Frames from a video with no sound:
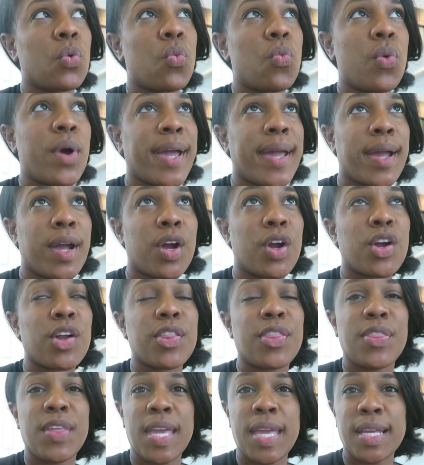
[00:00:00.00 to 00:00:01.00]

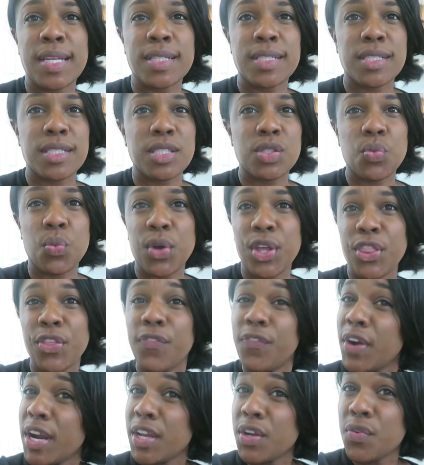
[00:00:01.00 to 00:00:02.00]
wear things with
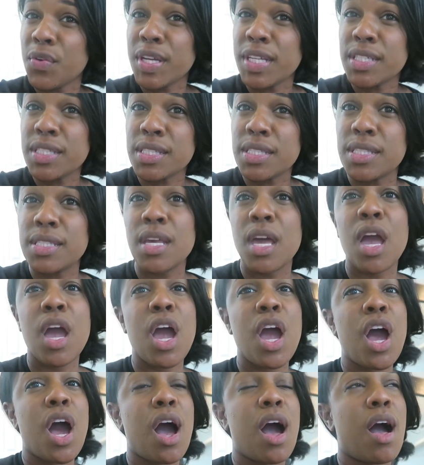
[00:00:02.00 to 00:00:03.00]
fragrance,
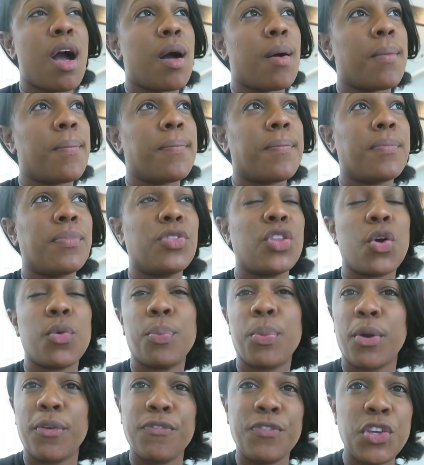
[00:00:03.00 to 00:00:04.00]

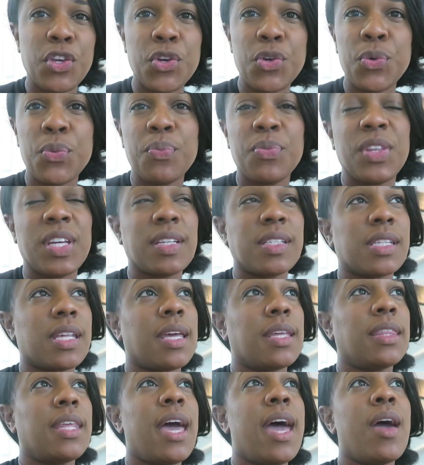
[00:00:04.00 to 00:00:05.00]
no perfume, things
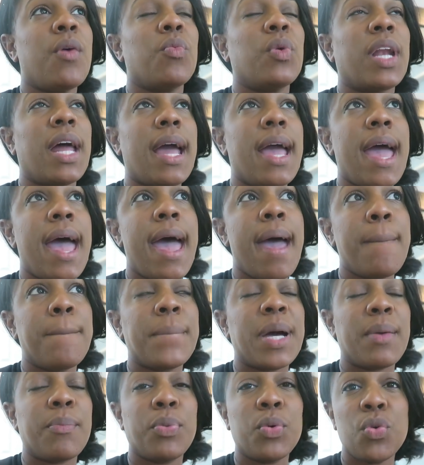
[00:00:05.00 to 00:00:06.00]
like that. When I
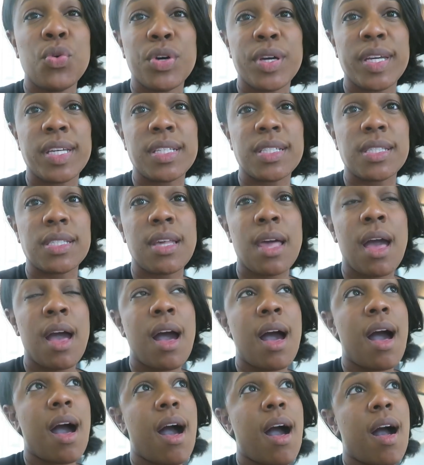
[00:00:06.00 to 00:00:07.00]
had my boys,
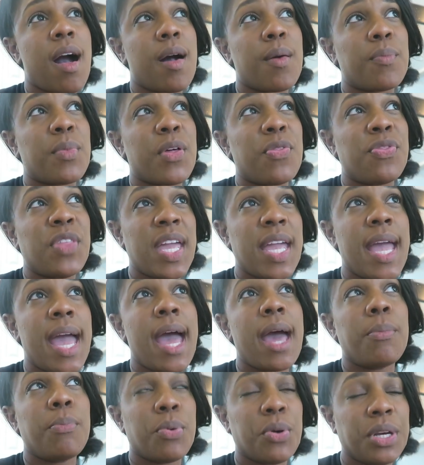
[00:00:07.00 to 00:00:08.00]
they
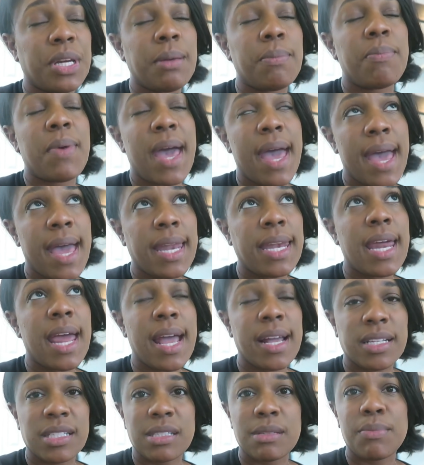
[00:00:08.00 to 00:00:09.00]
had pretty bad
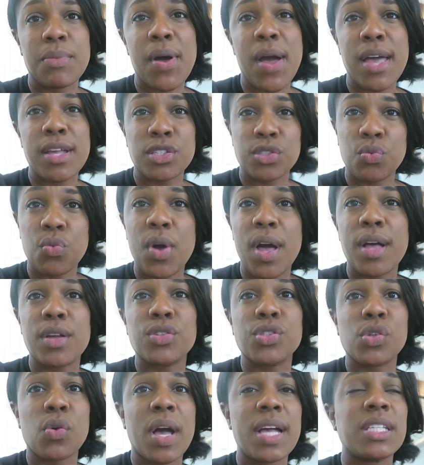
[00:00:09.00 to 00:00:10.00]
eczema as
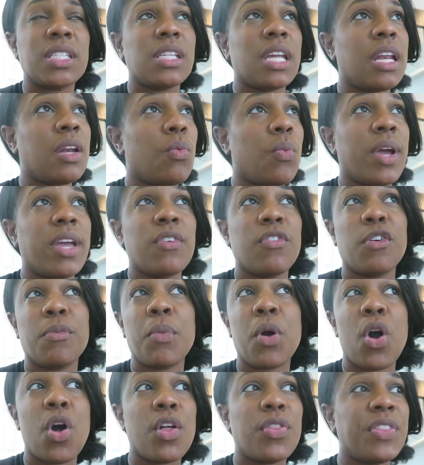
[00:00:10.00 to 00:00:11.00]
well, so I stayed away
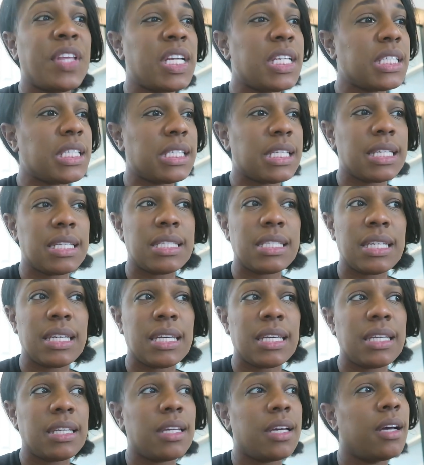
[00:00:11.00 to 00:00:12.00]
from all things
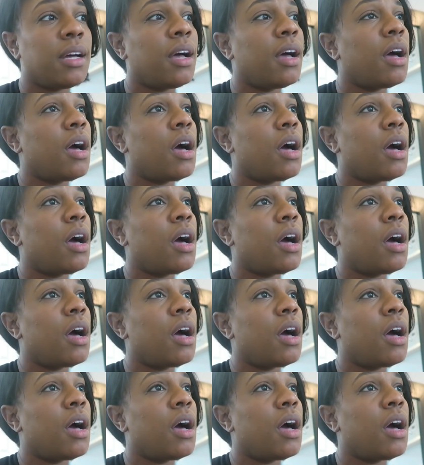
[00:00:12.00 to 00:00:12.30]
scented,